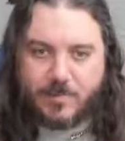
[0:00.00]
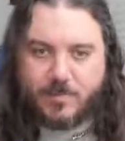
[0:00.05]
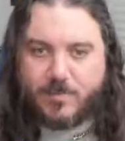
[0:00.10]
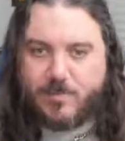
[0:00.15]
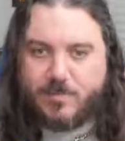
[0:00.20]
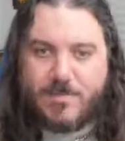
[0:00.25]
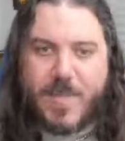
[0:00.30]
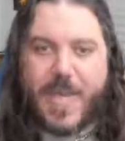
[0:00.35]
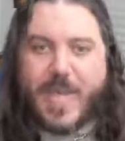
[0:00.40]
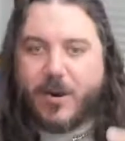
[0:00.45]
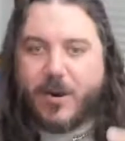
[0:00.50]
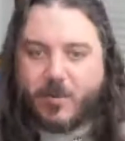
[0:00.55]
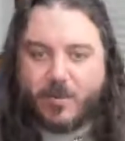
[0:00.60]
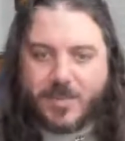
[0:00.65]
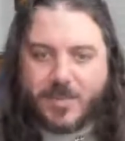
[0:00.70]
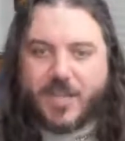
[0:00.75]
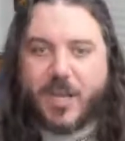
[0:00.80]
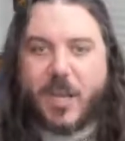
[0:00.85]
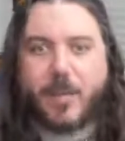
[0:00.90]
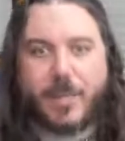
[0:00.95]
men are
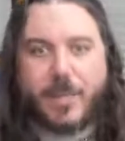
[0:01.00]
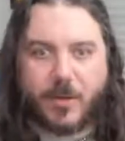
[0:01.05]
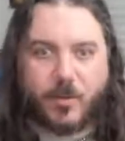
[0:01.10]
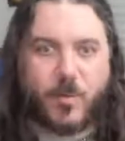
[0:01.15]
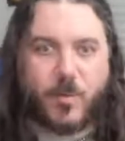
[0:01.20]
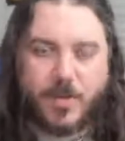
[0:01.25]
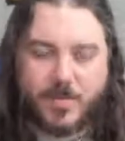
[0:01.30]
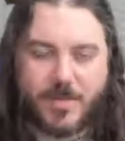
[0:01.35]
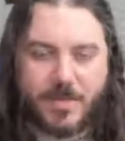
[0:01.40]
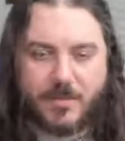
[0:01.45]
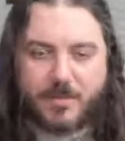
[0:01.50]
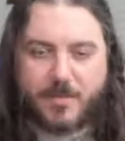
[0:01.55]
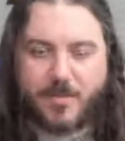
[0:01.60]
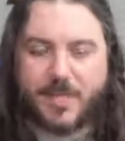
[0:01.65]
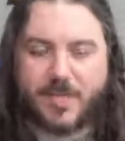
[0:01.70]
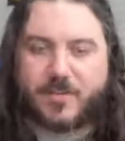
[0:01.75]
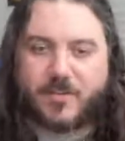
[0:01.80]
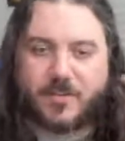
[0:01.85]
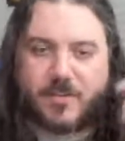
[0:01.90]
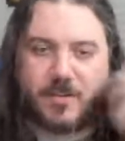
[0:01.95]
becoming women?
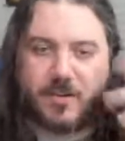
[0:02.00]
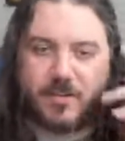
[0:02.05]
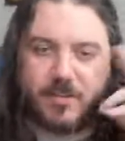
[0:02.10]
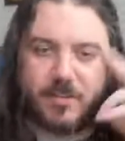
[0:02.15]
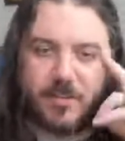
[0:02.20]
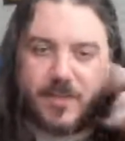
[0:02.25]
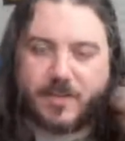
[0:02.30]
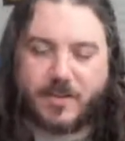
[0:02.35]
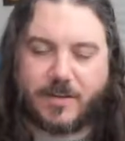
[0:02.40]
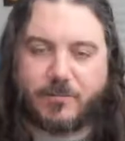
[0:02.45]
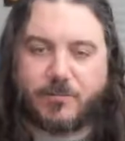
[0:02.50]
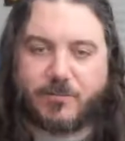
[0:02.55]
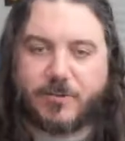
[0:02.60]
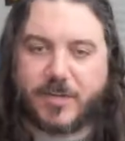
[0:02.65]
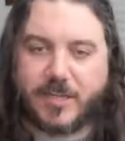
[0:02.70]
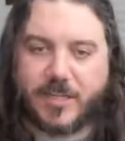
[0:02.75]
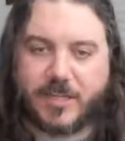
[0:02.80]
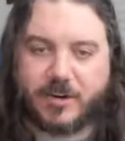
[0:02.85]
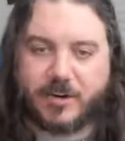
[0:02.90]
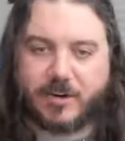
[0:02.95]
Because they
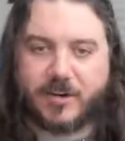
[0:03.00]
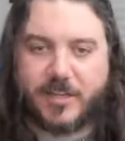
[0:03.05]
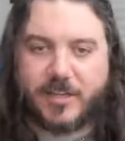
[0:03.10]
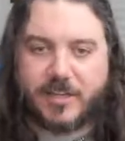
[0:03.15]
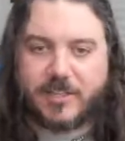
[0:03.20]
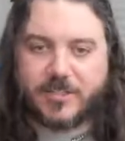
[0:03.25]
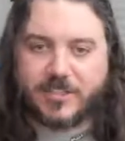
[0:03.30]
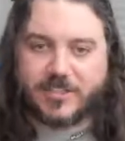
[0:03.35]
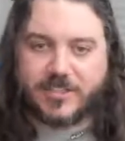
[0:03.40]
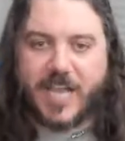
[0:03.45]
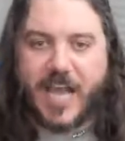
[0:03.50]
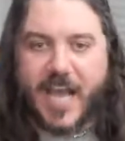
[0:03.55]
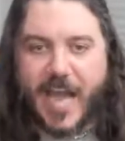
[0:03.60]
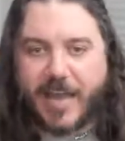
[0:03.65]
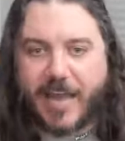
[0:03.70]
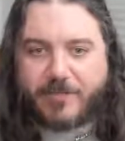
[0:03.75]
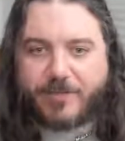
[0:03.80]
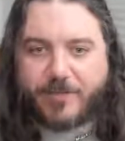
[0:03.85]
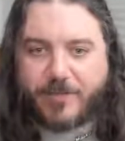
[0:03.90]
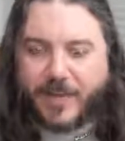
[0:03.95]
really are just
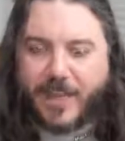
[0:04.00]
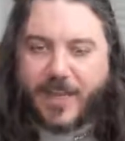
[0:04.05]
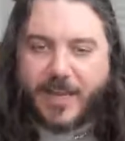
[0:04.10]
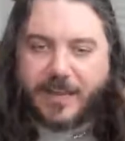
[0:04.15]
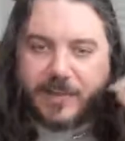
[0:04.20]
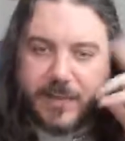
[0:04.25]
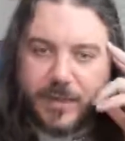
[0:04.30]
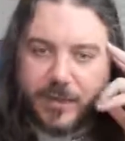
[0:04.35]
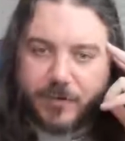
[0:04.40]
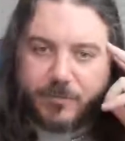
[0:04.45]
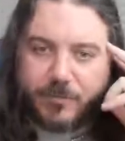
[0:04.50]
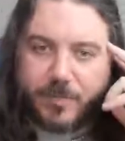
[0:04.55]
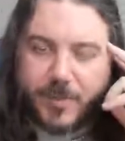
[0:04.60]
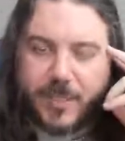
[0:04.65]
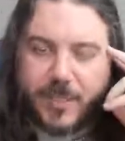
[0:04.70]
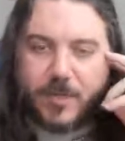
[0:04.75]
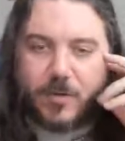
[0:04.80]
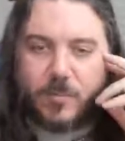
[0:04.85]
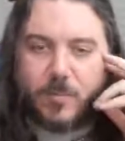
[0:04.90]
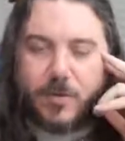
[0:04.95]
hot for the idea of
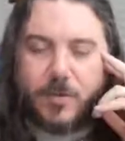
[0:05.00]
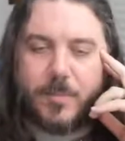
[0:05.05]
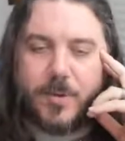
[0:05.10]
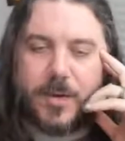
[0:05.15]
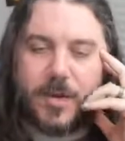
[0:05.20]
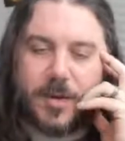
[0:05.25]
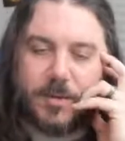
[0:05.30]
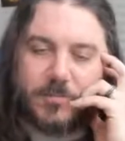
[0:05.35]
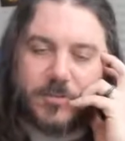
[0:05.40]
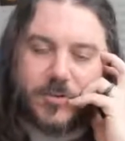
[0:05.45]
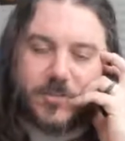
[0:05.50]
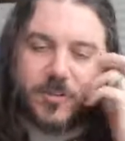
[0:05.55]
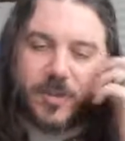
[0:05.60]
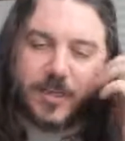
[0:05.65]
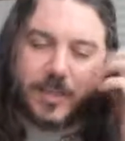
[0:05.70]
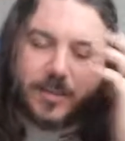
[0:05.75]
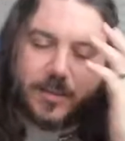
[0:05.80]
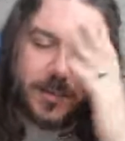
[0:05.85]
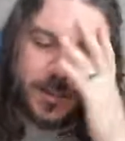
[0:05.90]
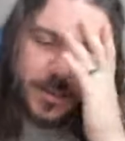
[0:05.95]
being a woman. And I'm just
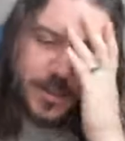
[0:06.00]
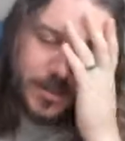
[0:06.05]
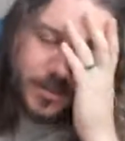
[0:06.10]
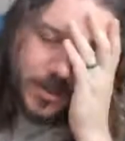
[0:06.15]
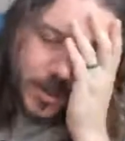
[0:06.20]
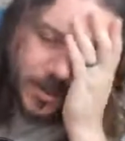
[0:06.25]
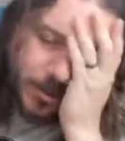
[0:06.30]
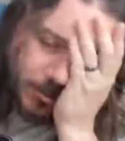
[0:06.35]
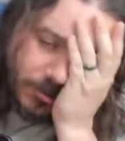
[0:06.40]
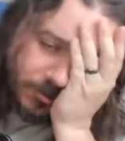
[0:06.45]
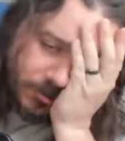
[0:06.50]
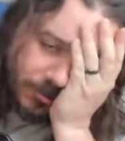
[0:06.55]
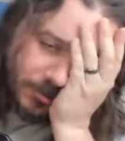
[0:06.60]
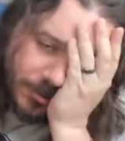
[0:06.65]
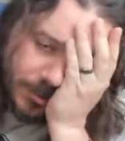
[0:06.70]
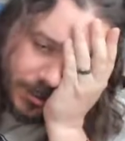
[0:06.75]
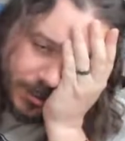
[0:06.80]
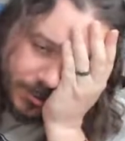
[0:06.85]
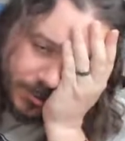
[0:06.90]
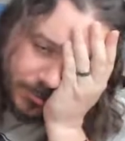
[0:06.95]
like, no,
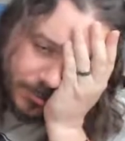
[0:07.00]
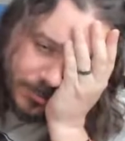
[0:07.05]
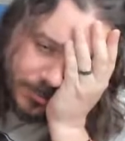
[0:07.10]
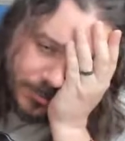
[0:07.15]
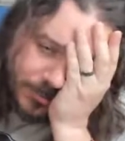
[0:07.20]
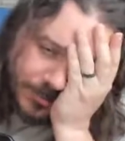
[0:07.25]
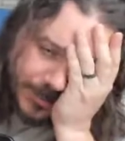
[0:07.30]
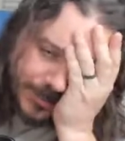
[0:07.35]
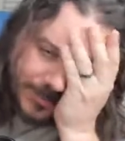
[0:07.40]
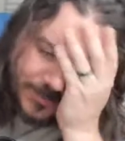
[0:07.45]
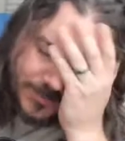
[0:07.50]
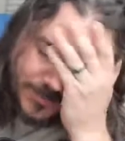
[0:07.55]
that's